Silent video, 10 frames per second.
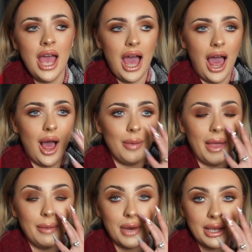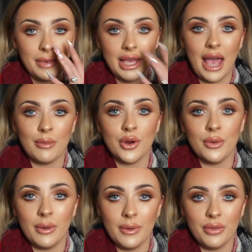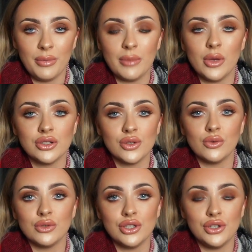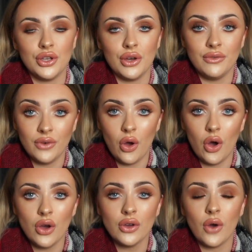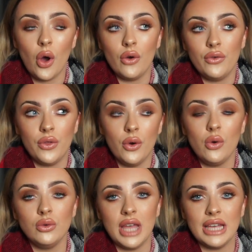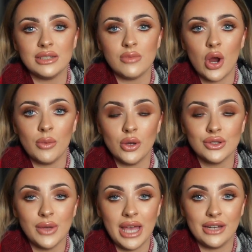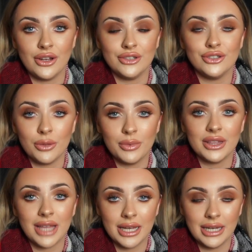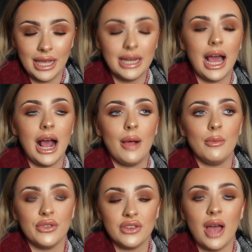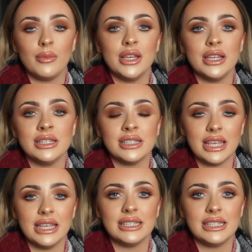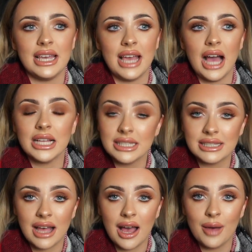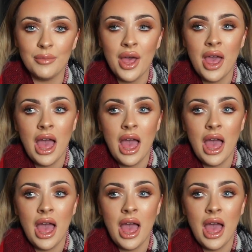I'm bringing my camera away with me. I'm also going to do a vlog of the whole day tomorrow. I'm also heading out in Dublin that night with Thomas, Casey and Sam.